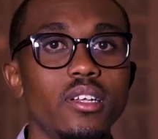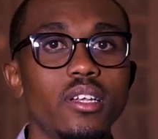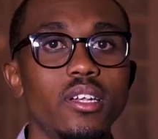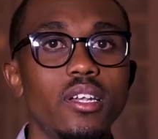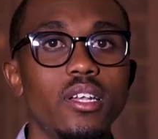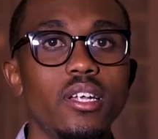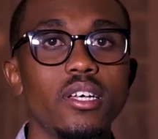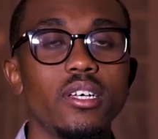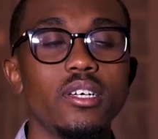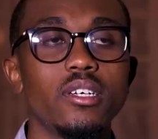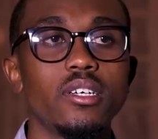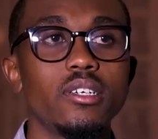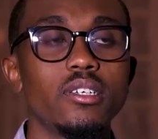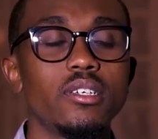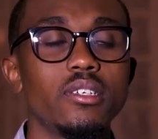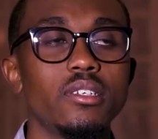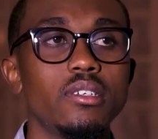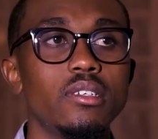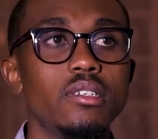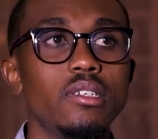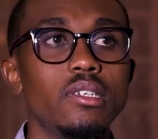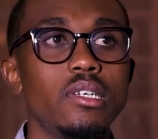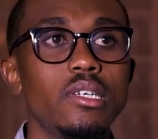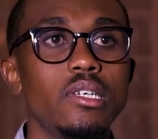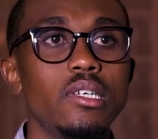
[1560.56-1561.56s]
like
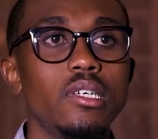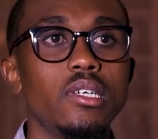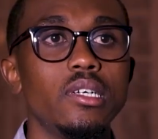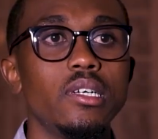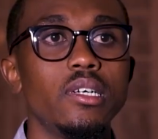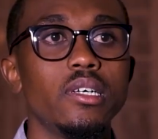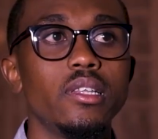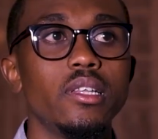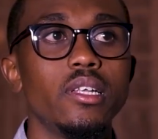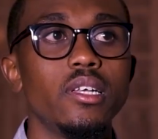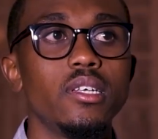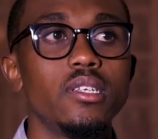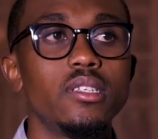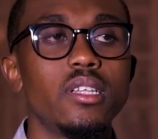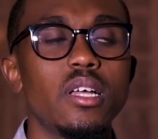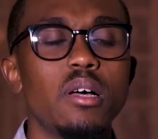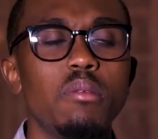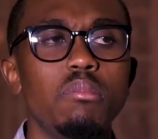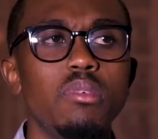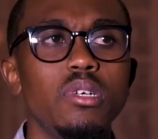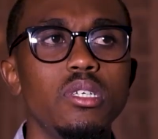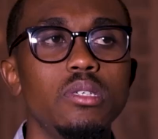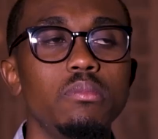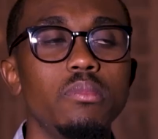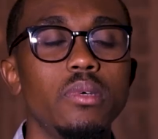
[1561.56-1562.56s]
the
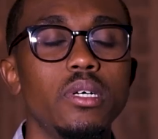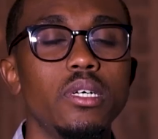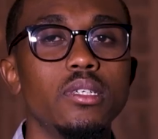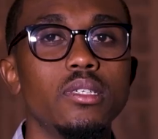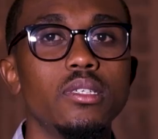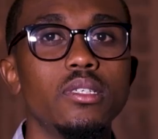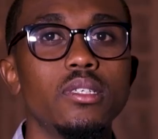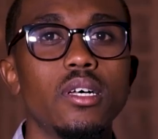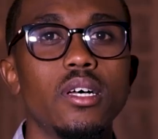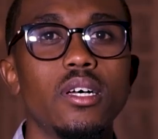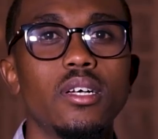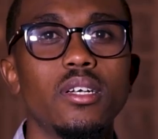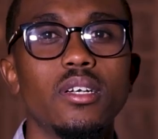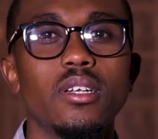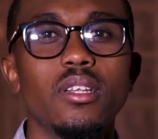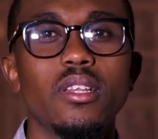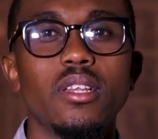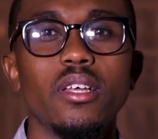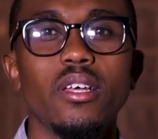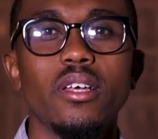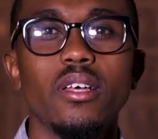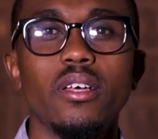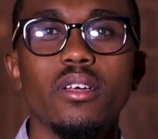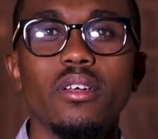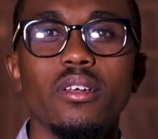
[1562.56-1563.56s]
establishments and
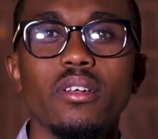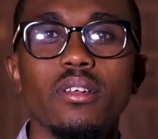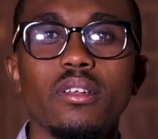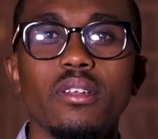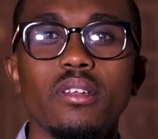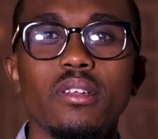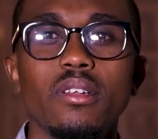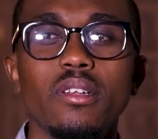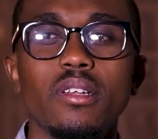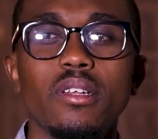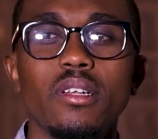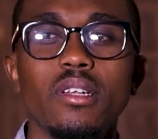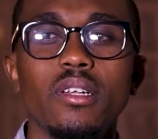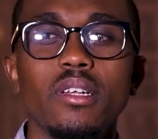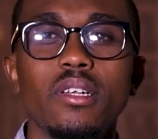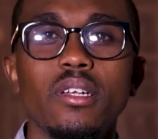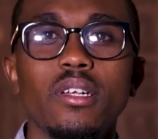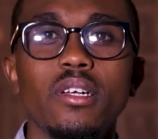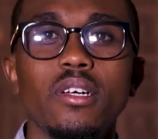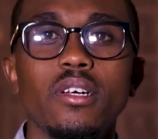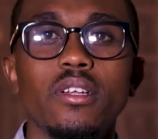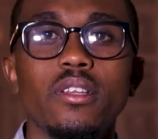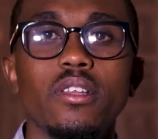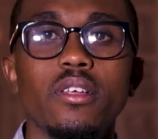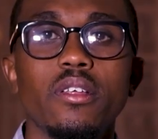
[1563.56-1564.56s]
the
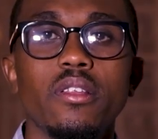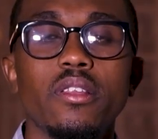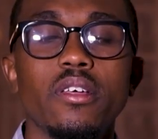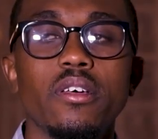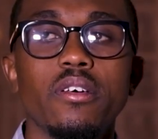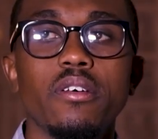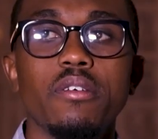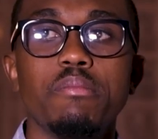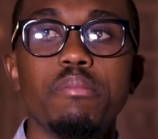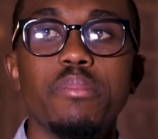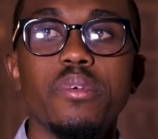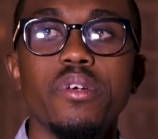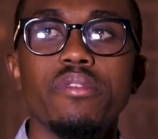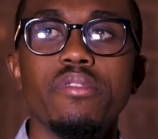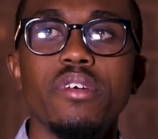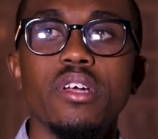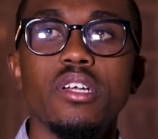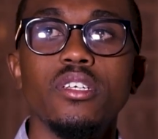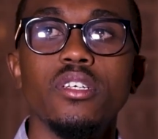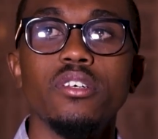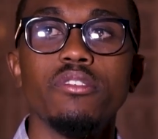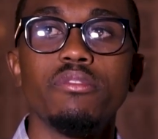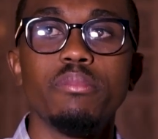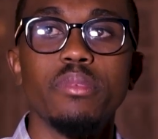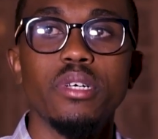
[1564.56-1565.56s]

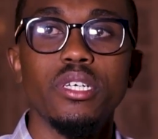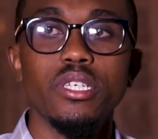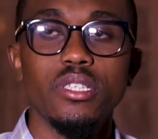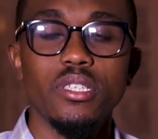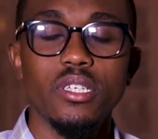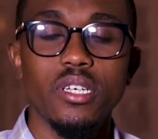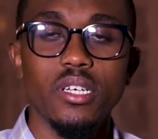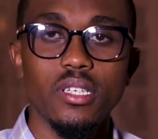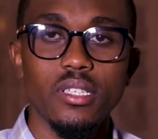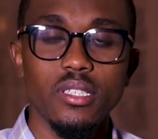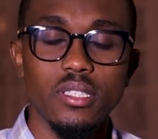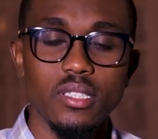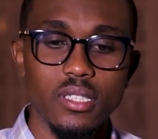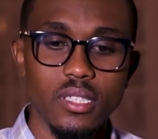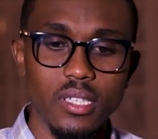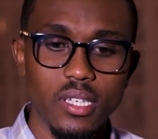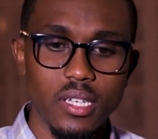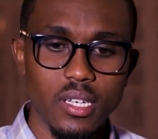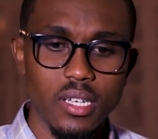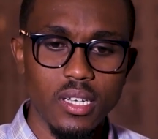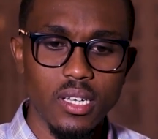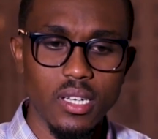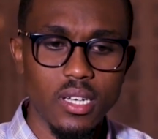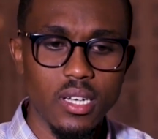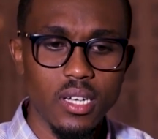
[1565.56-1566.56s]
preventive measures,
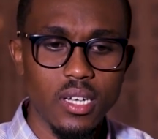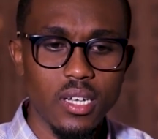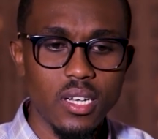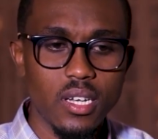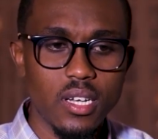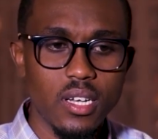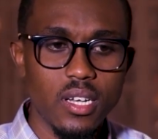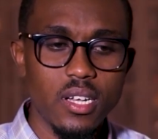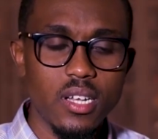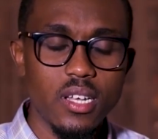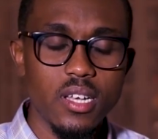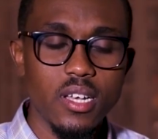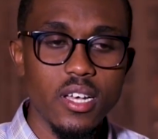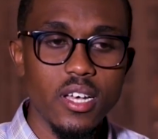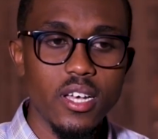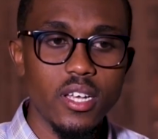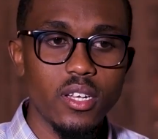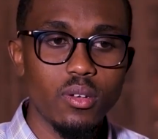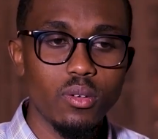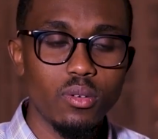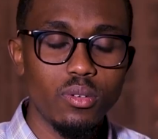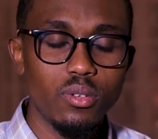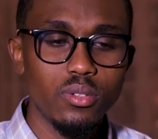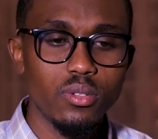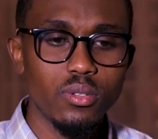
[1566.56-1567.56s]
and
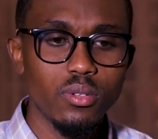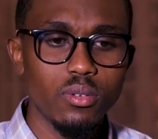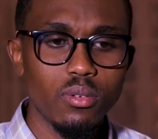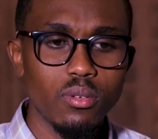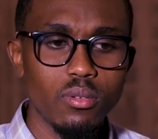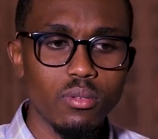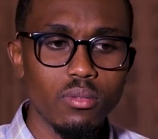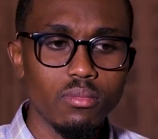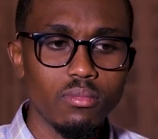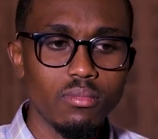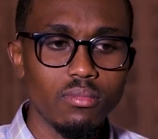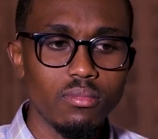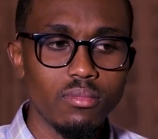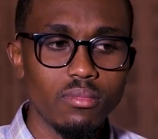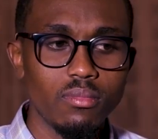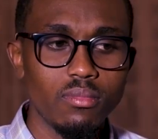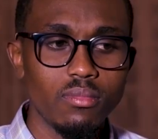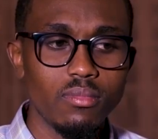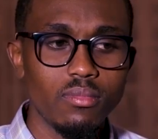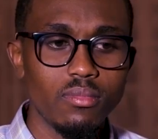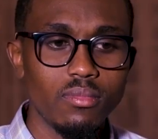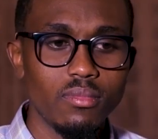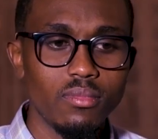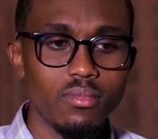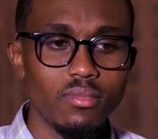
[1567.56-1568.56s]
also
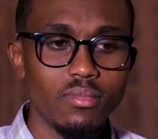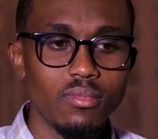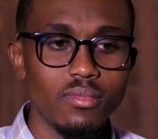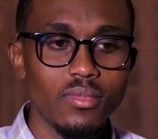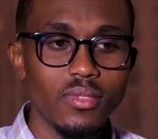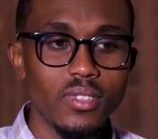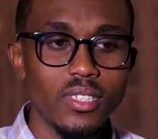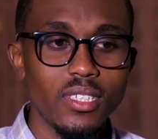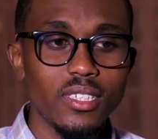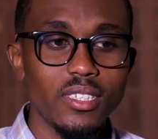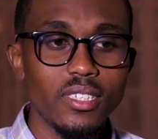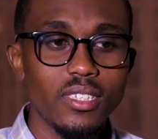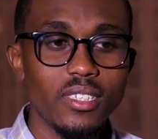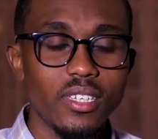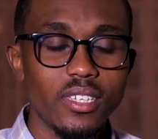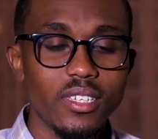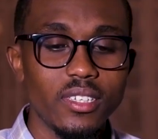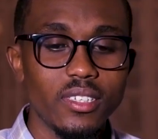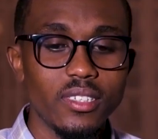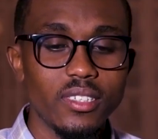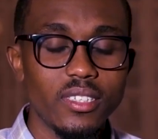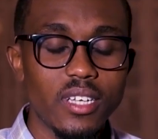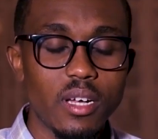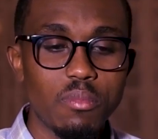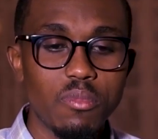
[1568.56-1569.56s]

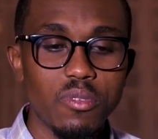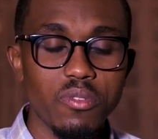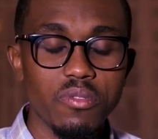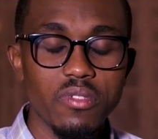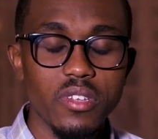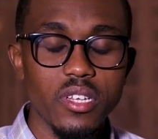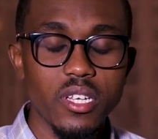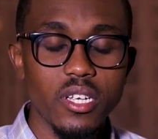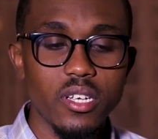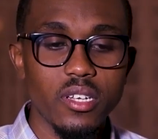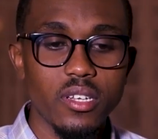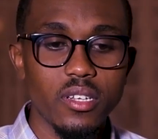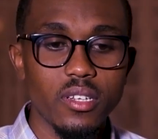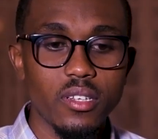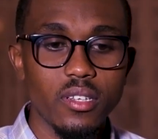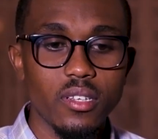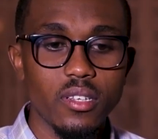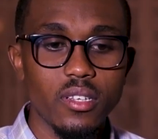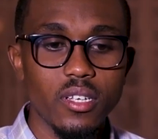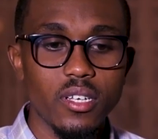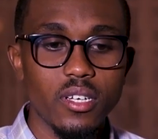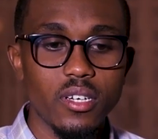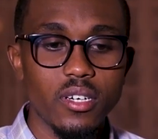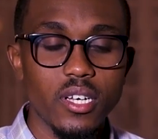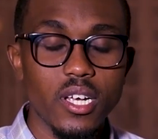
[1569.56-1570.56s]
some of the
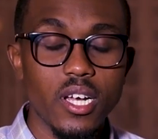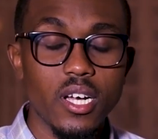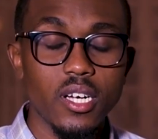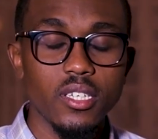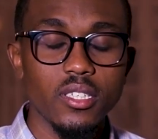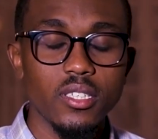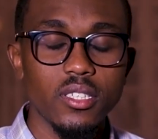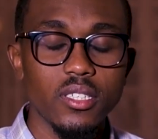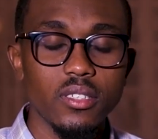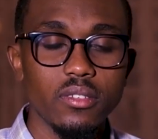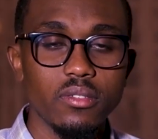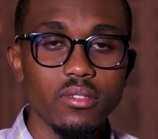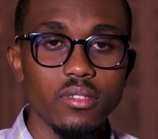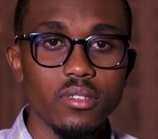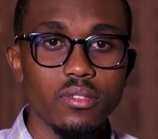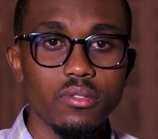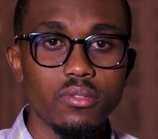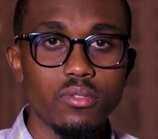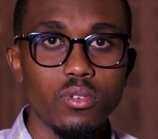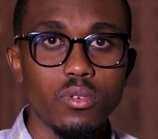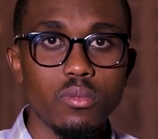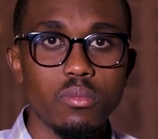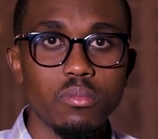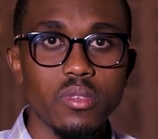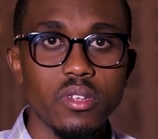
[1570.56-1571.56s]
reactives
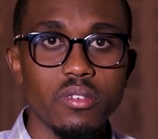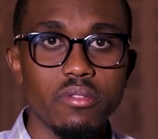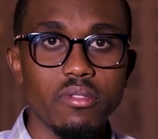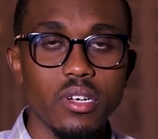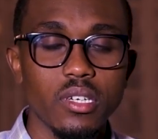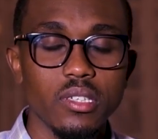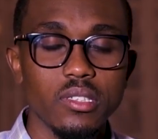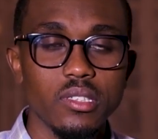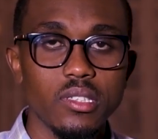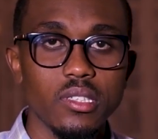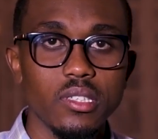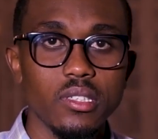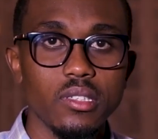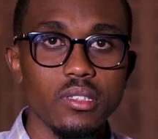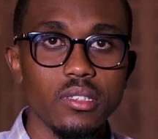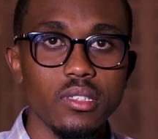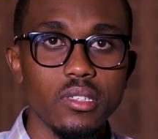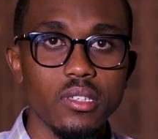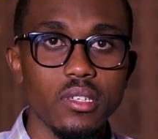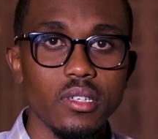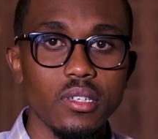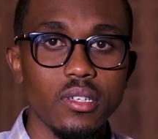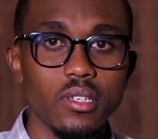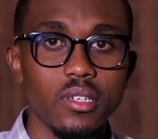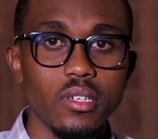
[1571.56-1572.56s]
from the vaccines.
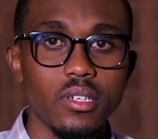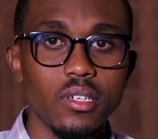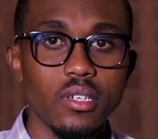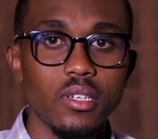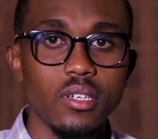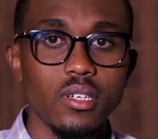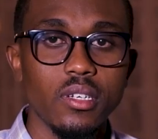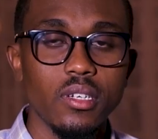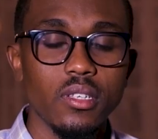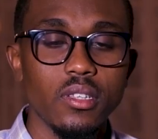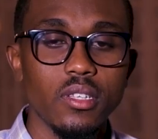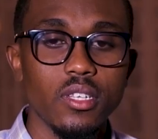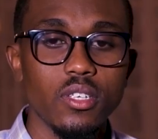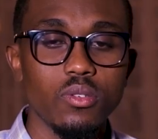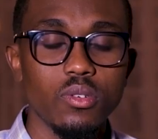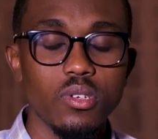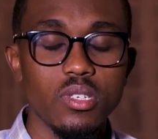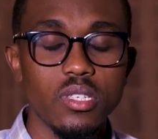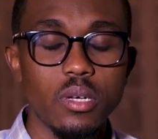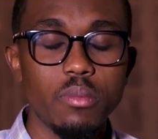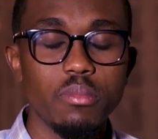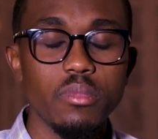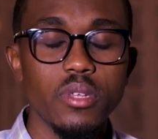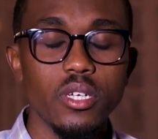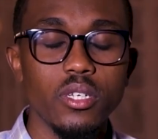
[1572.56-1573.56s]
This was
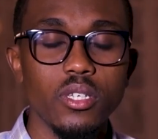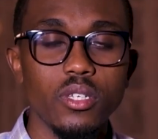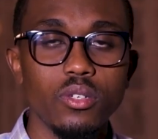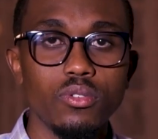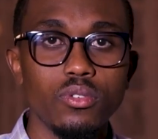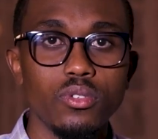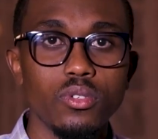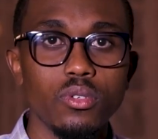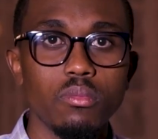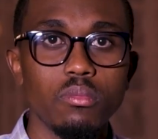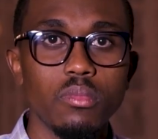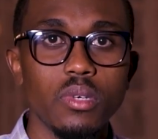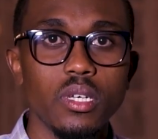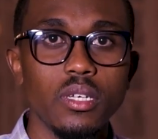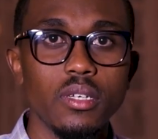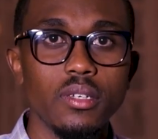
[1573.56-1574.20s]
something new to me.